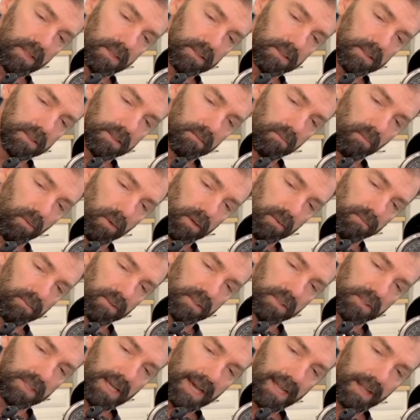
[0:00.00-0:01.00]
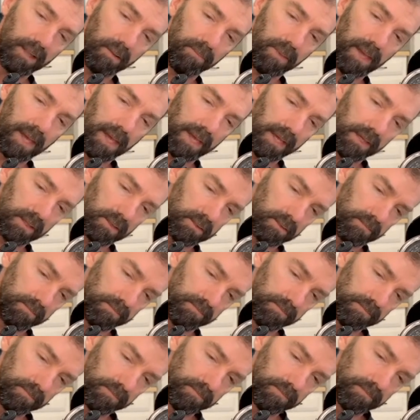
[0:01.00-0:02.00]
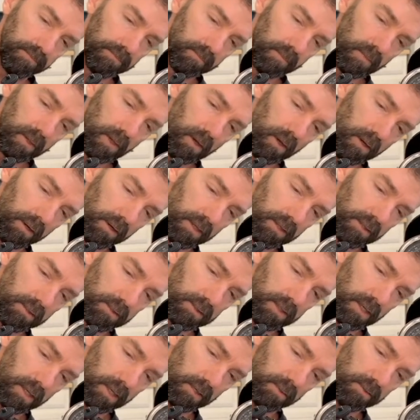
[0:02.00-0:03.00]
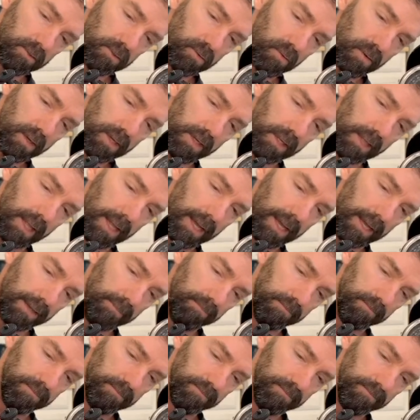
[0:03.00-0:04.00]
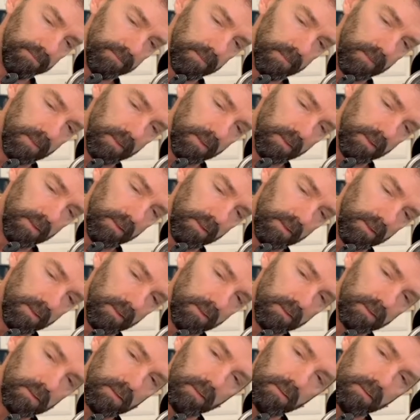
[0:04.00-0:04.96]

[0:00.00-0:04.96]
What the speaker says: one of his saddlebags on his Street Glide. So